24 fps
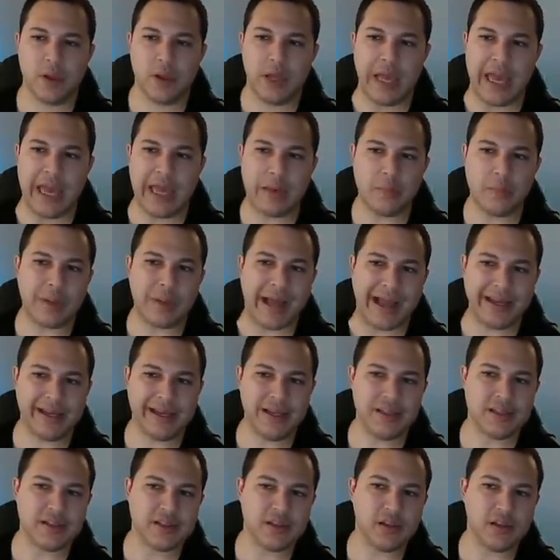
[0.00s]
And black
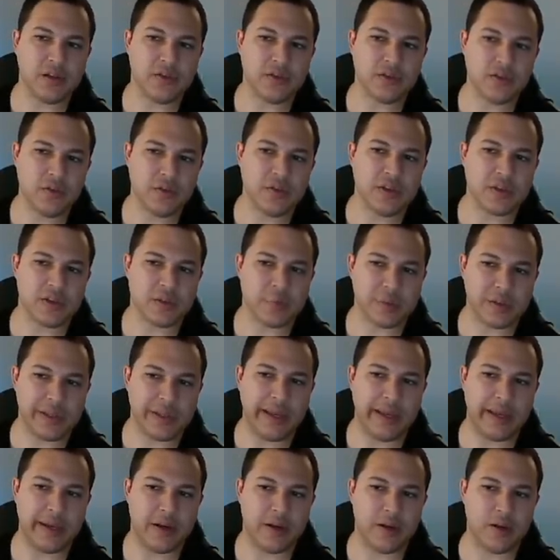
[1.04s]
can still do this
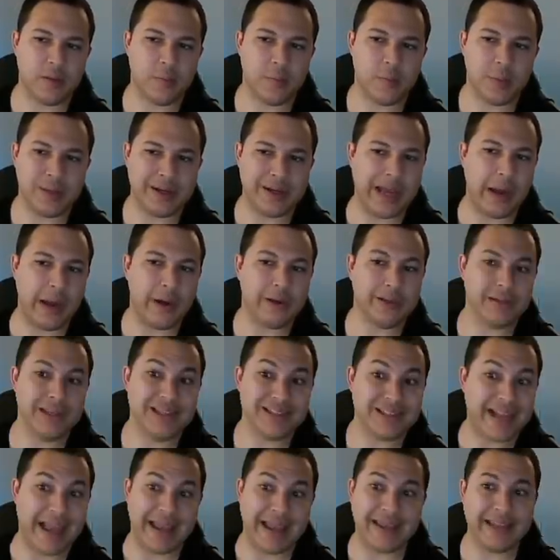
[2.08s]
plan, but now at
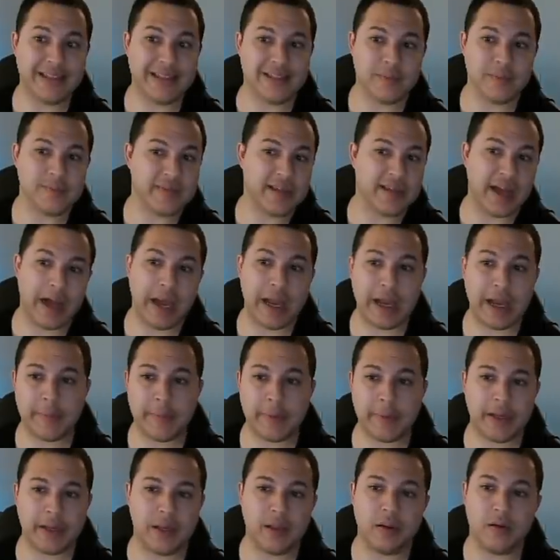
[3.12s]
least I get some time.
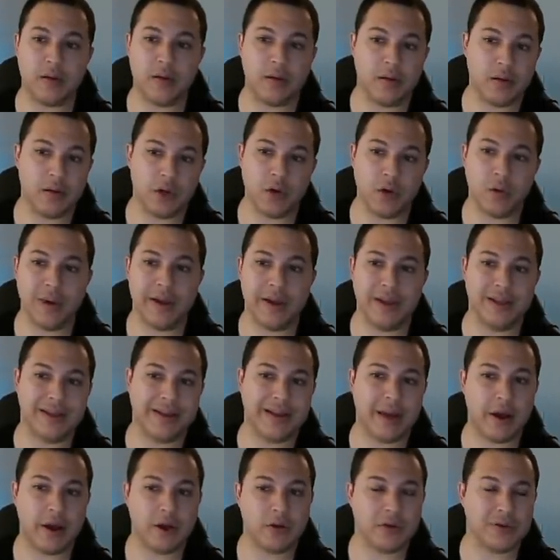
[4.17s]
I can go ahead and
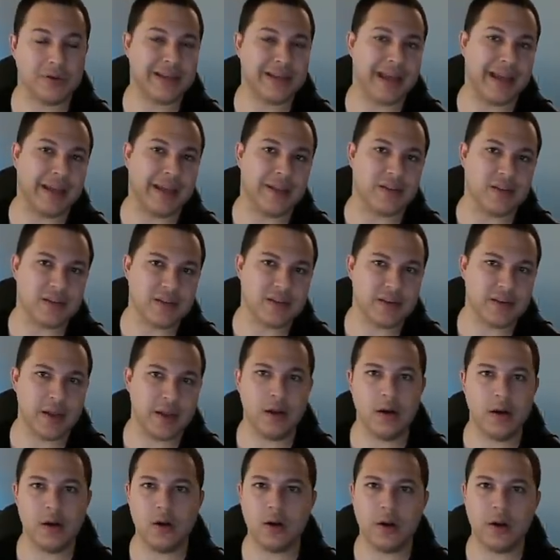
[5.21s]
counterattack in the
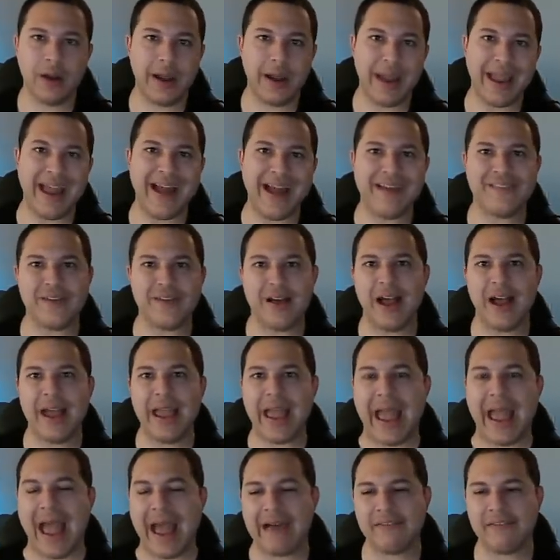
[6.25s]
center. I have, I
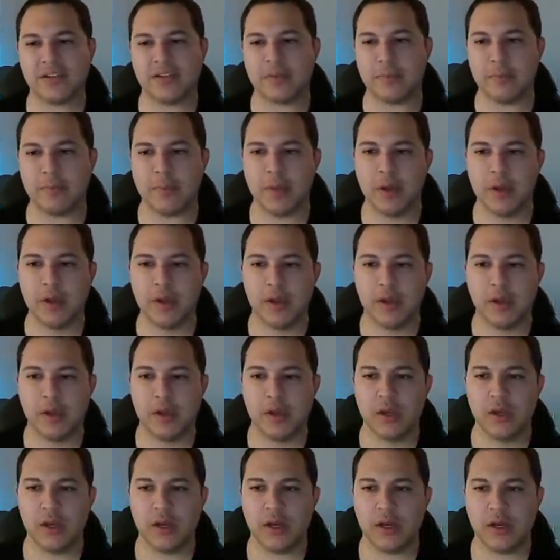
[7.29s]
have some
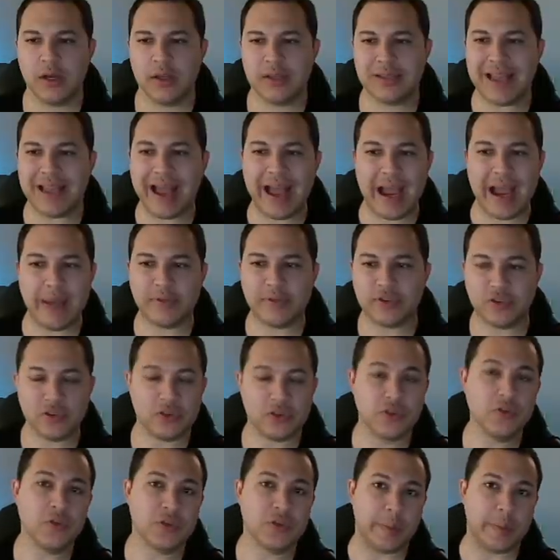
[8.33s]
uh, time to
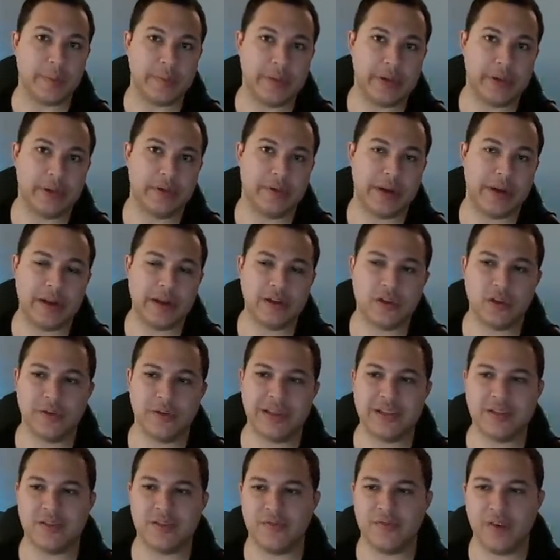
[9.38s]
do something, right? So
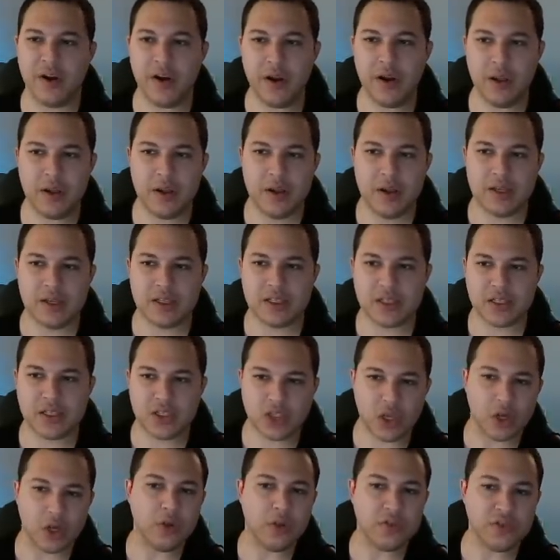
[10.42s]
that's a very
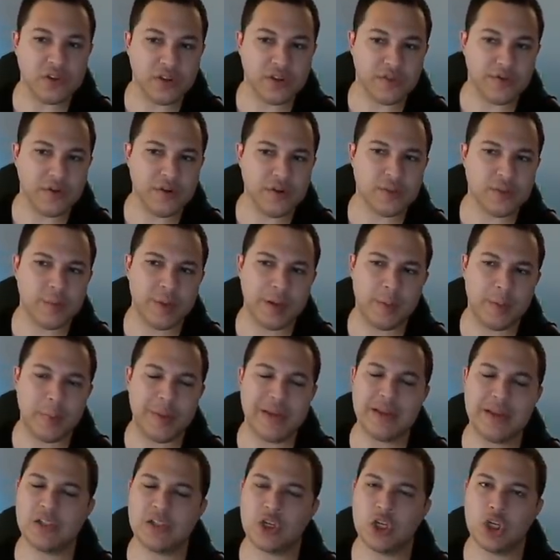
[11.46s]
subtle difference, but it
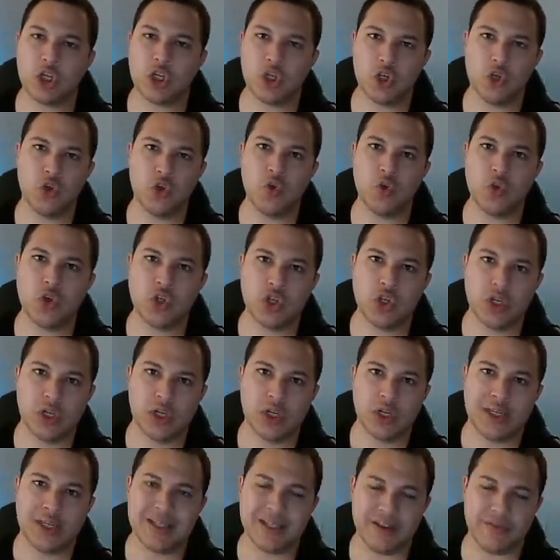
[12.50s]
makes a huge
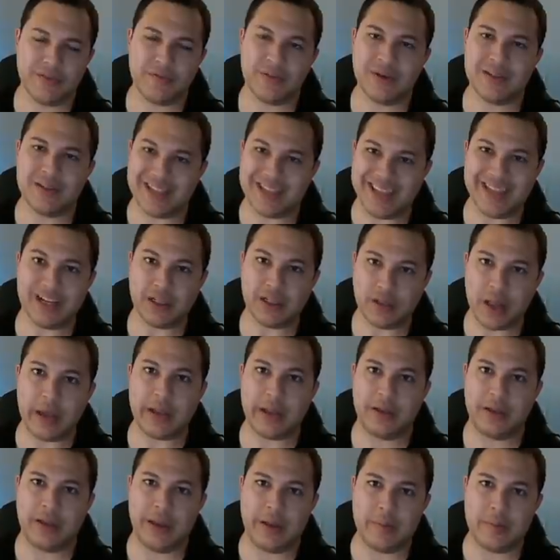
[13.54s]
difference in a lot
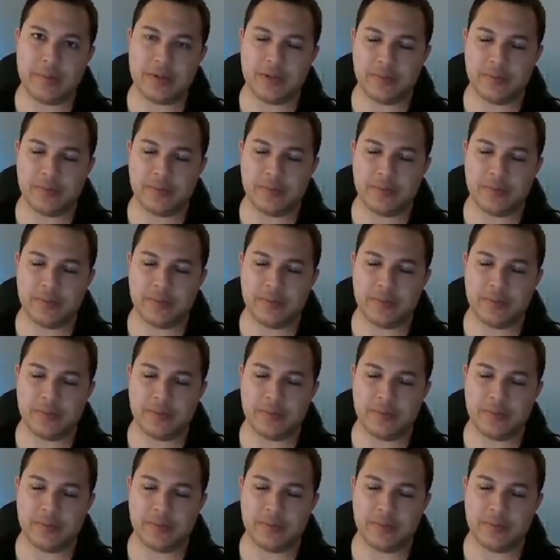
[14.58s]
of games.